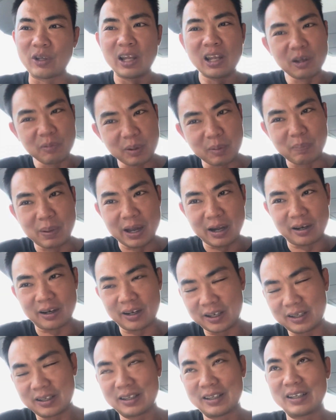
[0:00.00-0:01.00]
a little bit
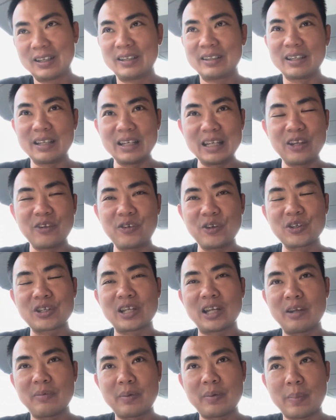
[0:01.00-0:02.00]
better, the knee feels
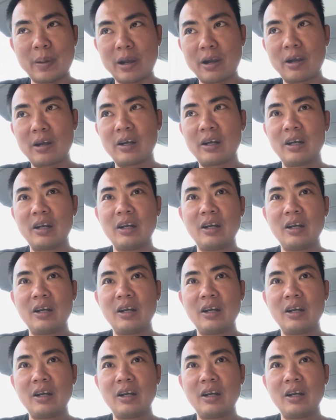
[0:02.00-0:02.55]
a little bit better.